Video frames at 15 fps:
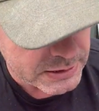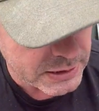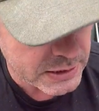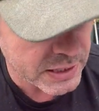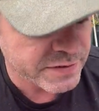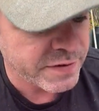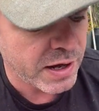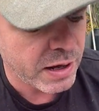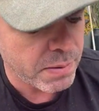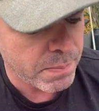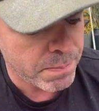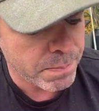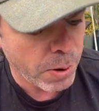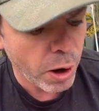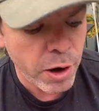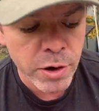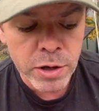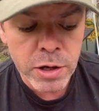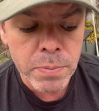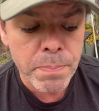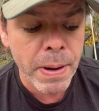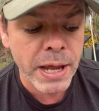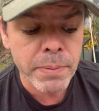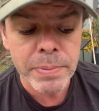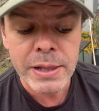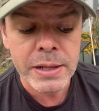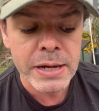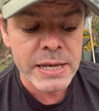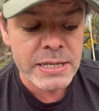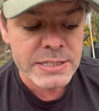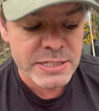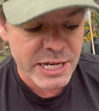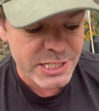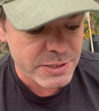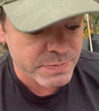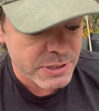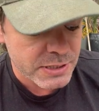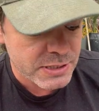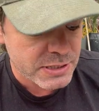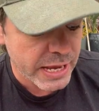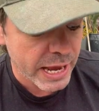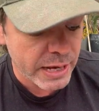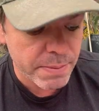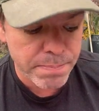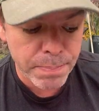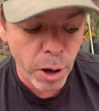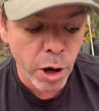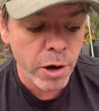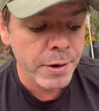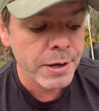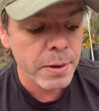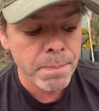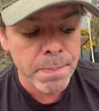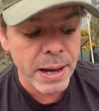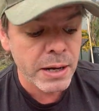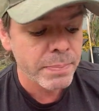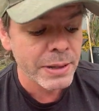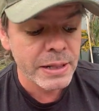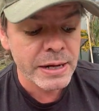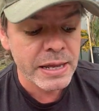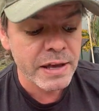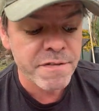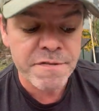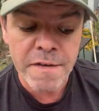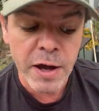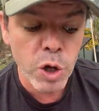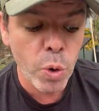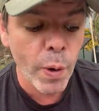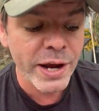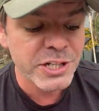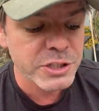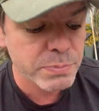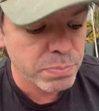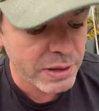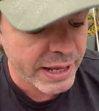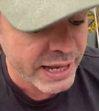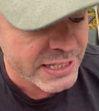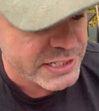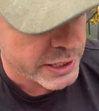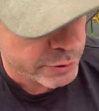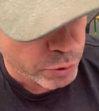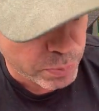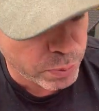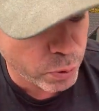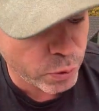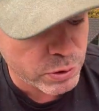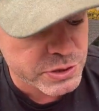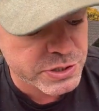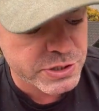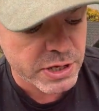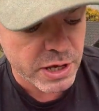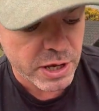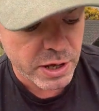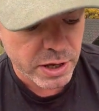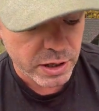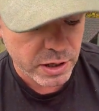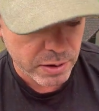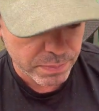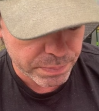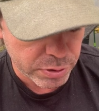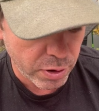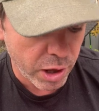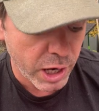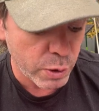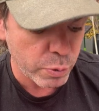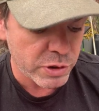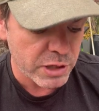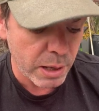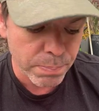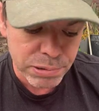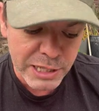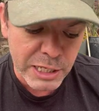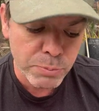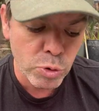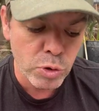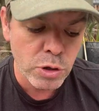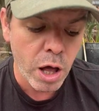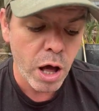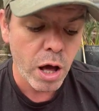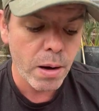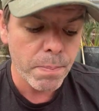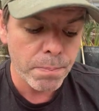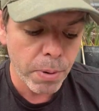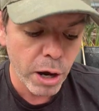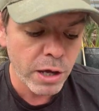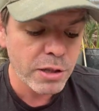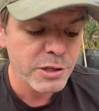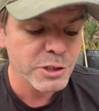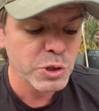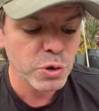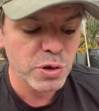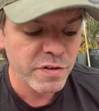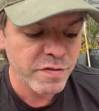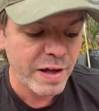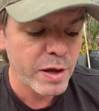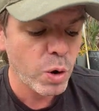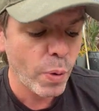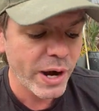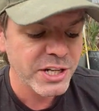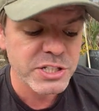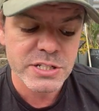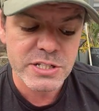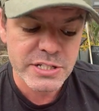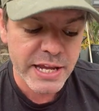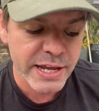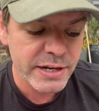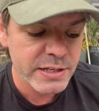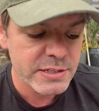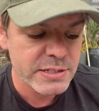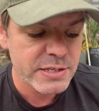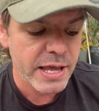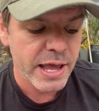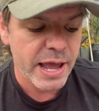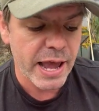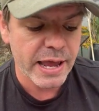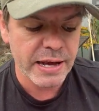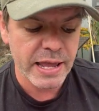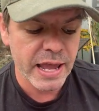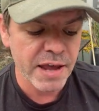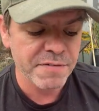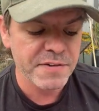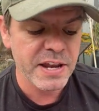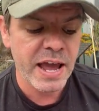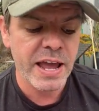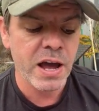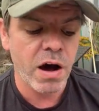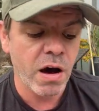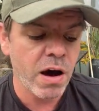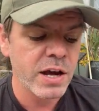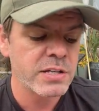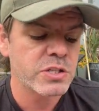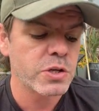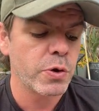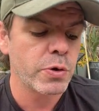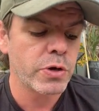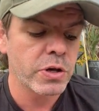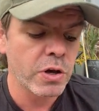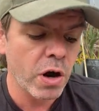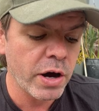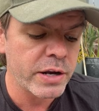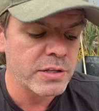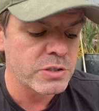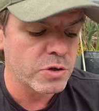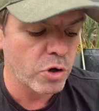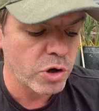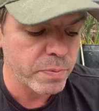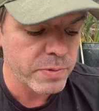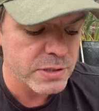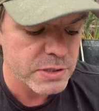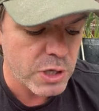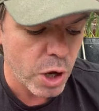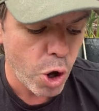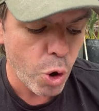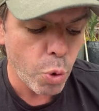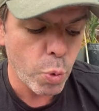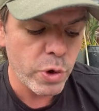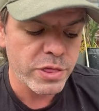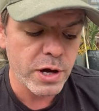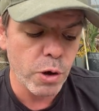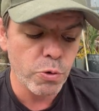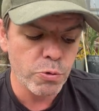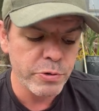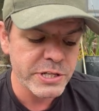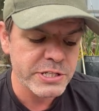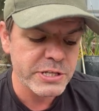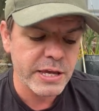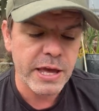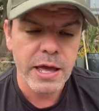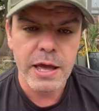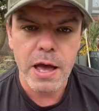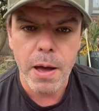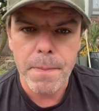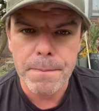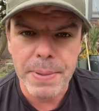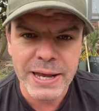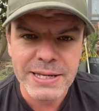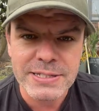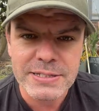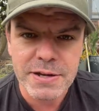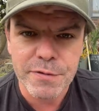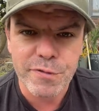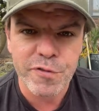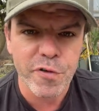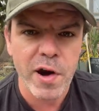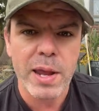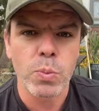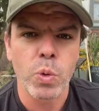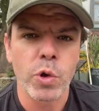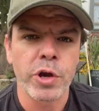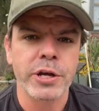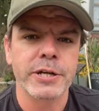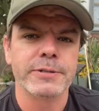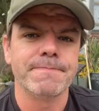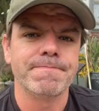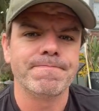Deliver biocompatibility assessments and biocompatibility evaluation plans and reports, complying with applicable biological evaluation standards and FDA ISO guidance documents with a risk-based framework.